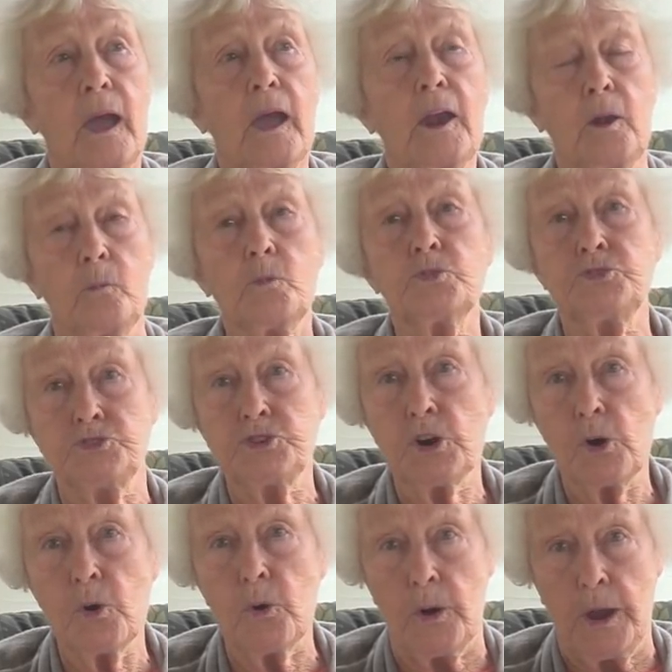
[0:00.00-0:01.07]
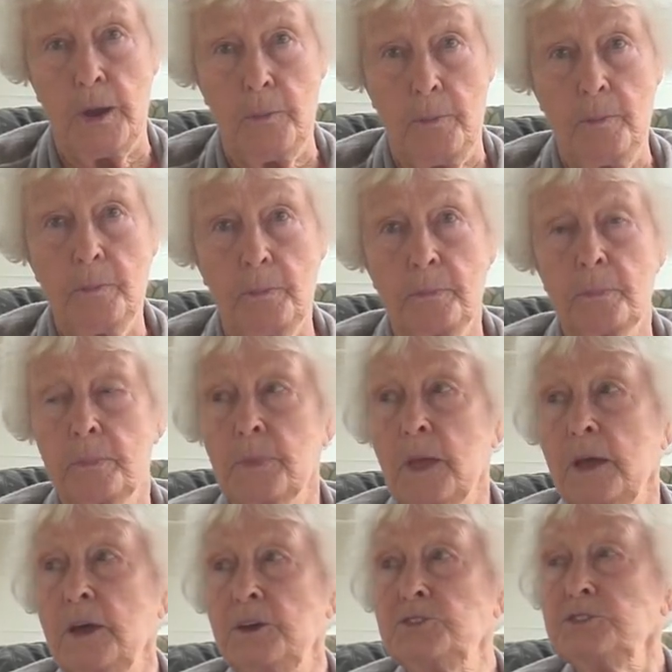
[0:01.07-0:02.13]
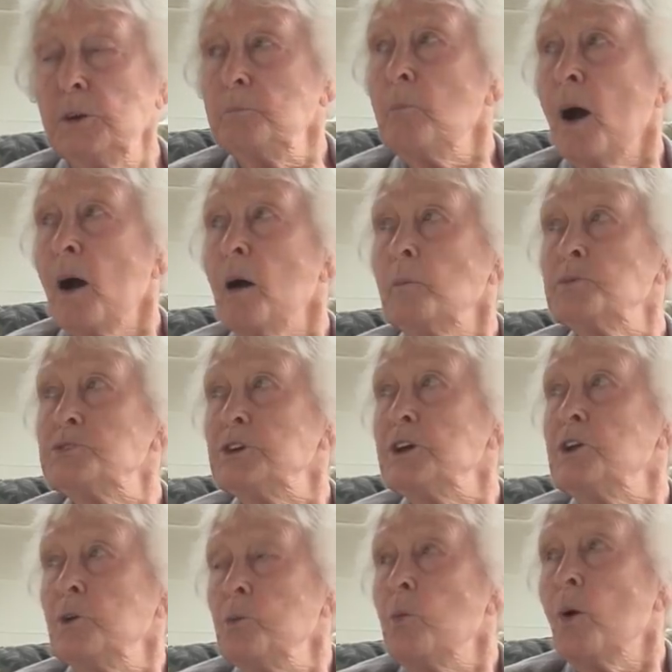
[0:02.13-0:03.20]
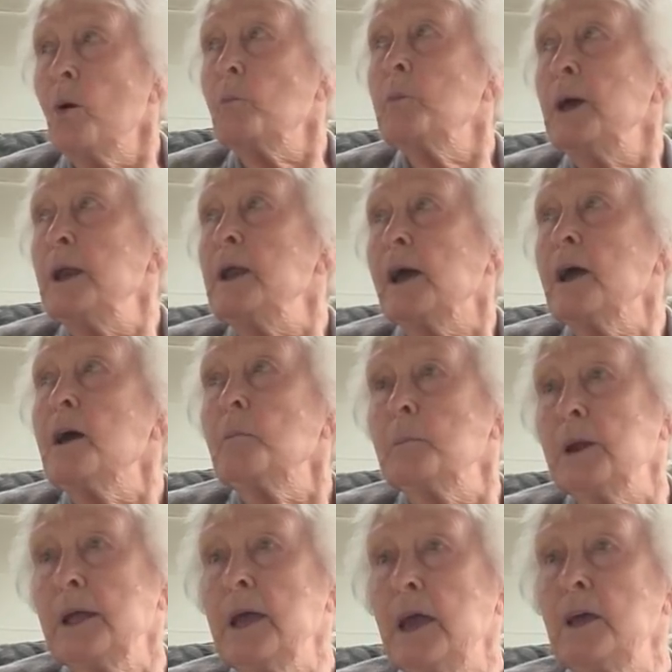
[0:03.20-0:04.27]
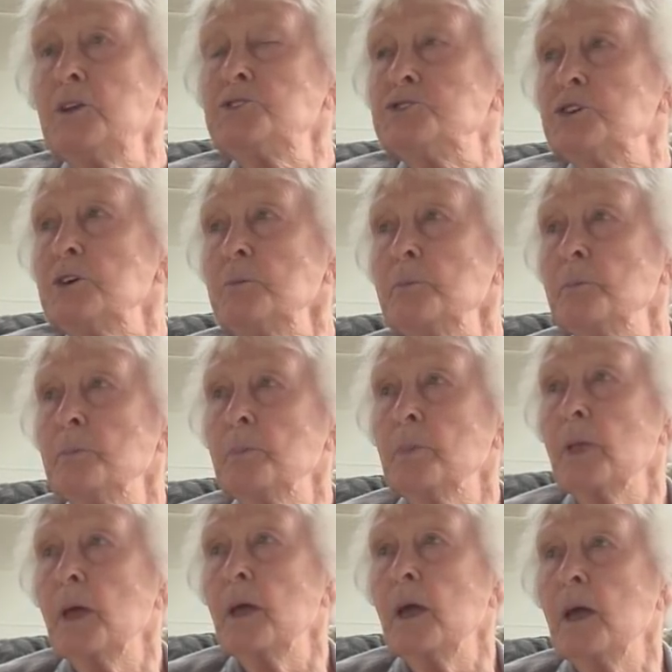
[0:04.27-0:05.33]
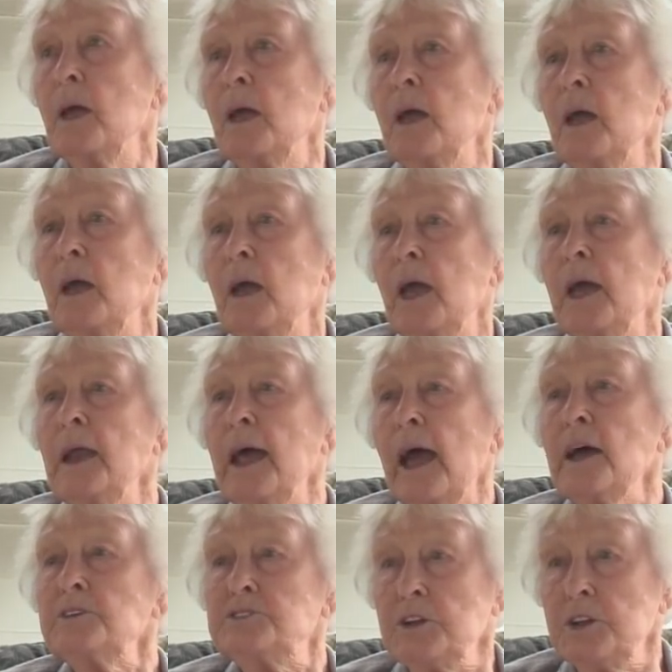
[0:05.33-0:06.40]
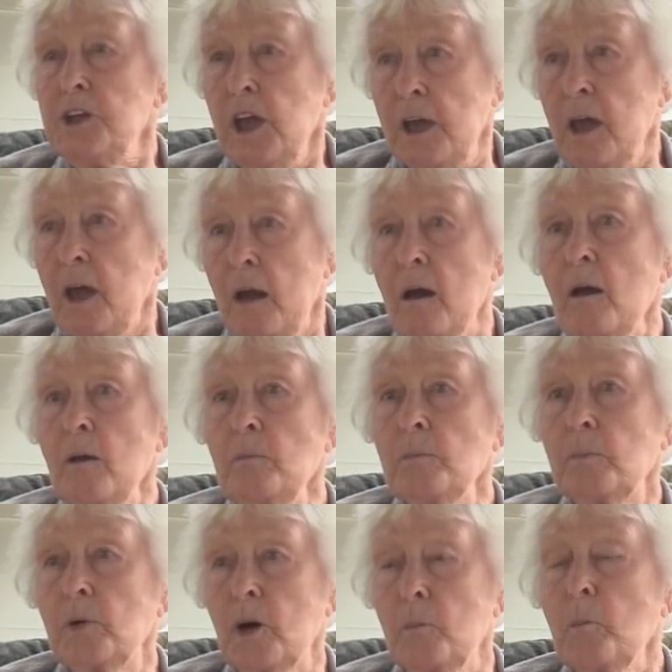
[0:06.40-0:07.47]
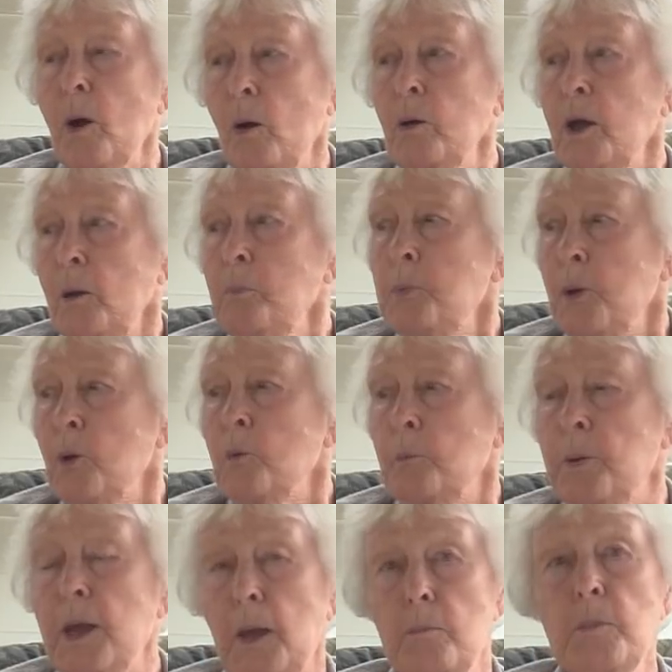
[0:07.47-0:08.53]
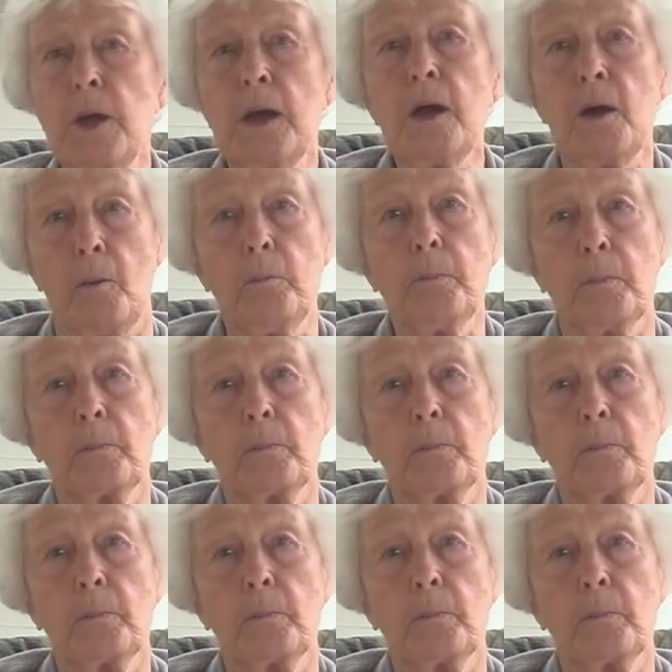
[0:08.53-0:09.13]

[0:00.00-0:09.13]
and it was Jerry. He said, Mom said, you want me to come and get you? And I said, yeah, come on up here and pick me up.